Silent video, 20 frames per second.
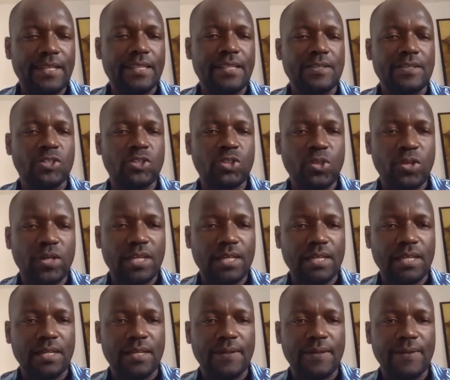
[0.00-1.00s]
the
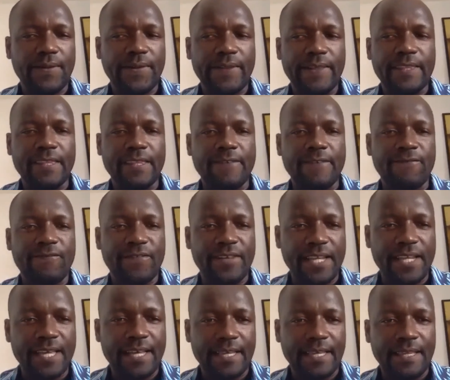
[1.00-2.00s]
soccer, the
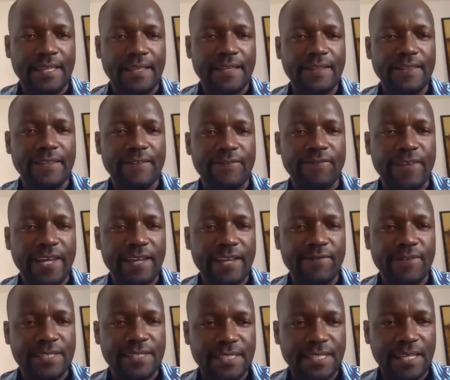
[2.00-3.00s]
flag, the
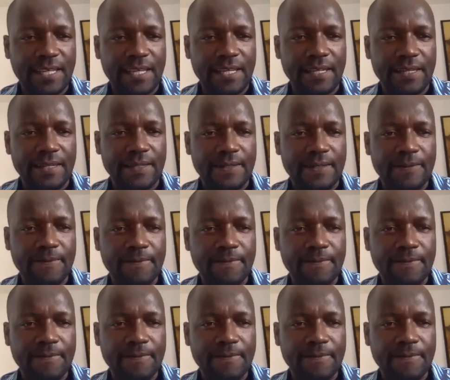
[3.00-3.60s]
five-a-side.